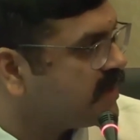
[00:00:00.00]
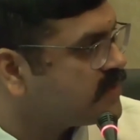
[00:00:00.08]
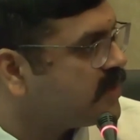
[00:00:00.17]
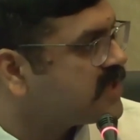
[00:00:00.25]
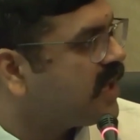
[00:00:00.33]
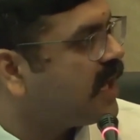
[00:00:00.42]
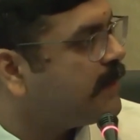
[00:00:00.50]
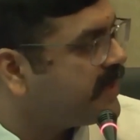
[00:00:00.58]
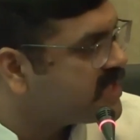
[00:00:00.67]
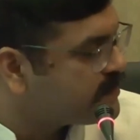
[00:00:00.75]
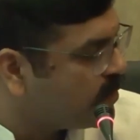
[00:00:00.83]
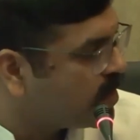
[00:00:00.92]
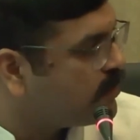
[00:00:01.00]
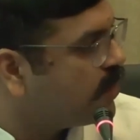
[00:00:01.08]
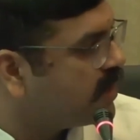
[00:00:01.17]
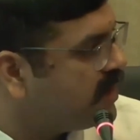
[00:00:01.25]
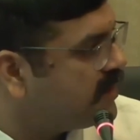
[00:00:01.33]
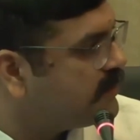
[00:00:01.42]
So it's a hub and spoke
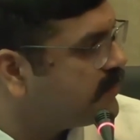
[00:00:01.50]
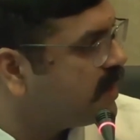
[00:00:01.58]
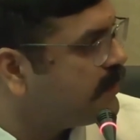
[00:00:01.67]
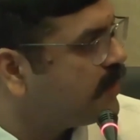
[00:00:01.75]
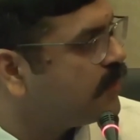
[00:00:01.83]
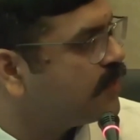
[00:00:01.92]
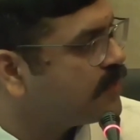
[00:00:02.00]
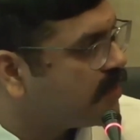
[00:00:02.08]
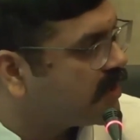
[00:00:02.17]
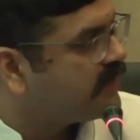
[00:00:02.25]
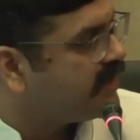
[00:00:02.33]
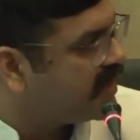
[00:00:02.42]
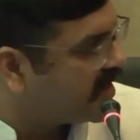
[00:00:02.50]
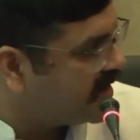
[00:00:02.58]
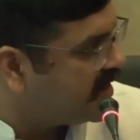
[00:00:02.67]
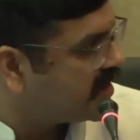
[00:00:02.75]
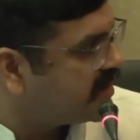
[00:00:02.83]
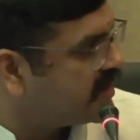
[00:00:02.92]
model. People who do not have
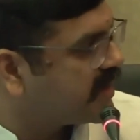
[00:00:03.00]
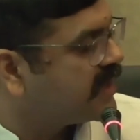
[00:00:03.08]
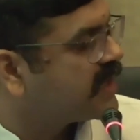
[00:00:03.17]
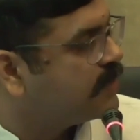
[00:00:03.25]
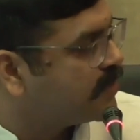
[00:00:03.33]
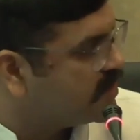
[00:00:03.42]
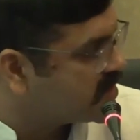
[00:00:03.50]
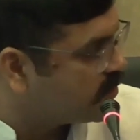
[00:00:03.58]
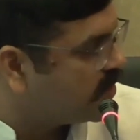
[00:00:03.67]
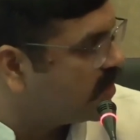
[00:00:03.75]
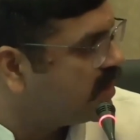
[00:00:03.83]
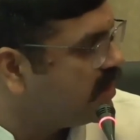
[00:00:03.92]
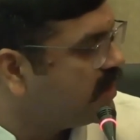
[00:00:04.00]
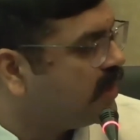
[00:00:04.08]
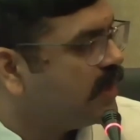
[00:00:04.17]
internet, they can come to this model.